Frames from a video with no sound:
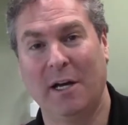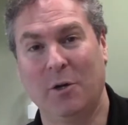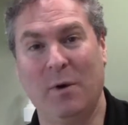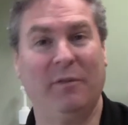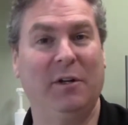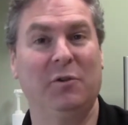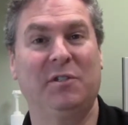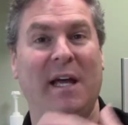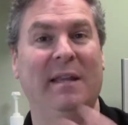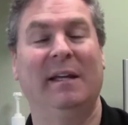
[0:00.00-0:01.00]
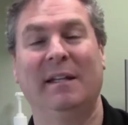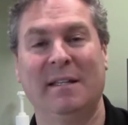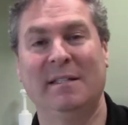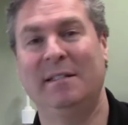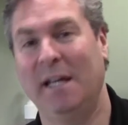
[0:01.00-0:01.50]
you have to understand that in
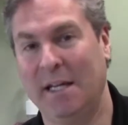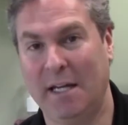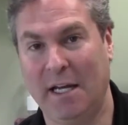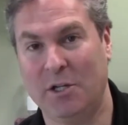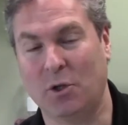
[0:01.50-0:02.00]
this day and age,